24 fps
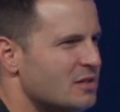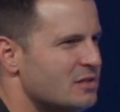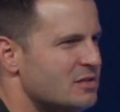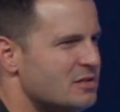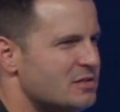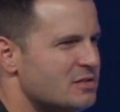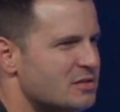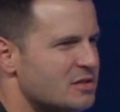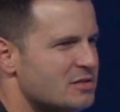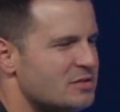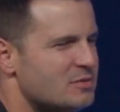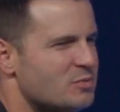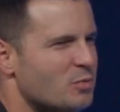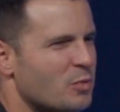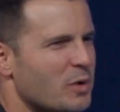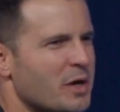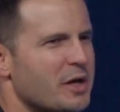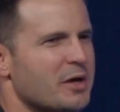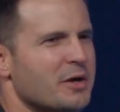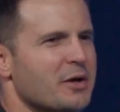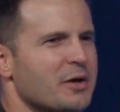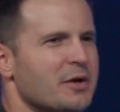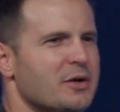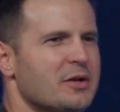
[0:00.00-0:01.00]
It's just
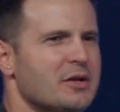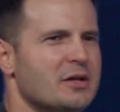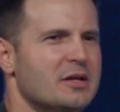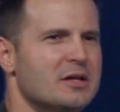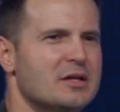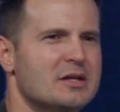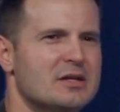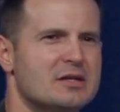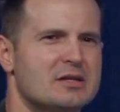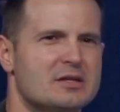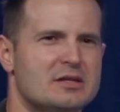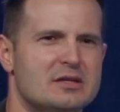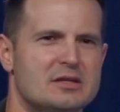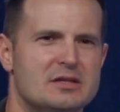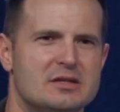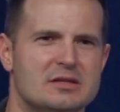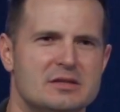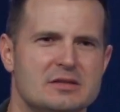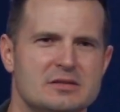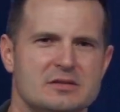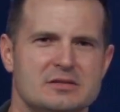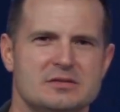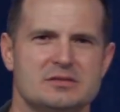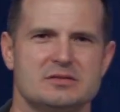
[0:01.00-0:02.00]
weird.
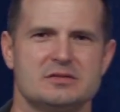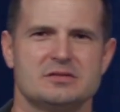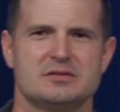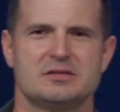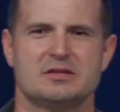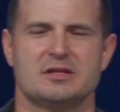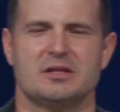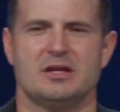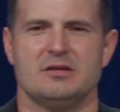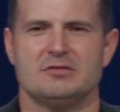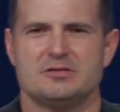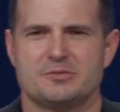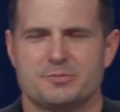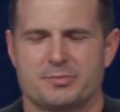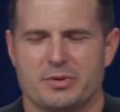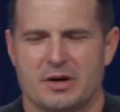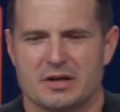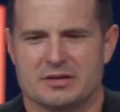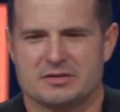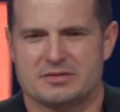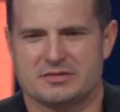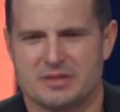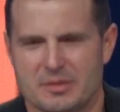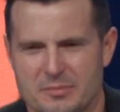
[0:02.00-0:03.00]
It's just close
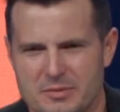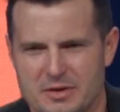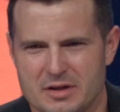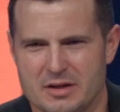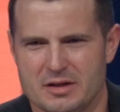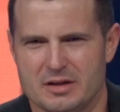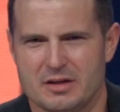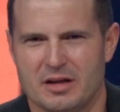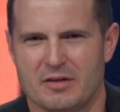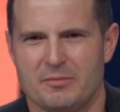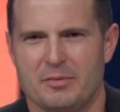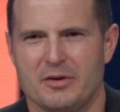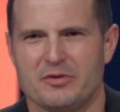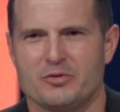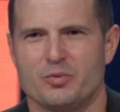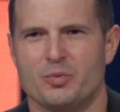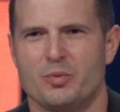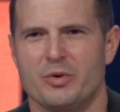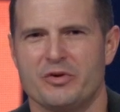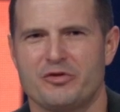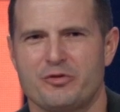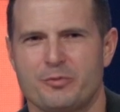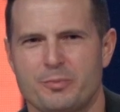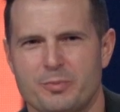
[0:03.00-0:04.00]
proximity. Everybody's
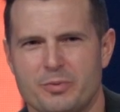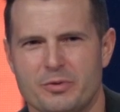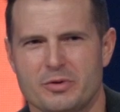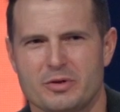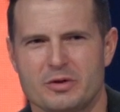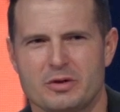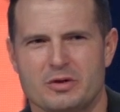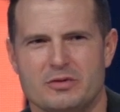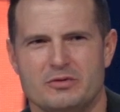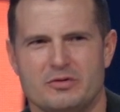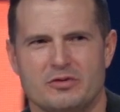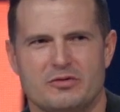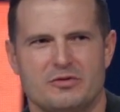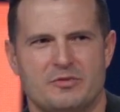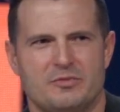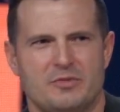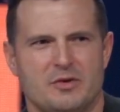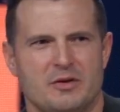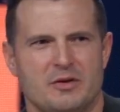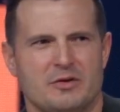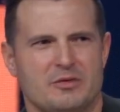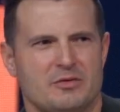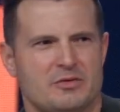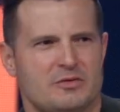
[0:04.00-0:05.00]
whispering. It just
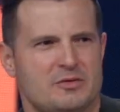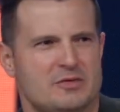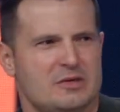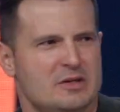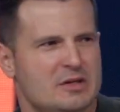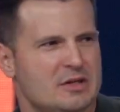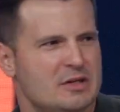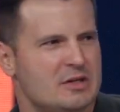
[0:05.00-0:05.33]
feels.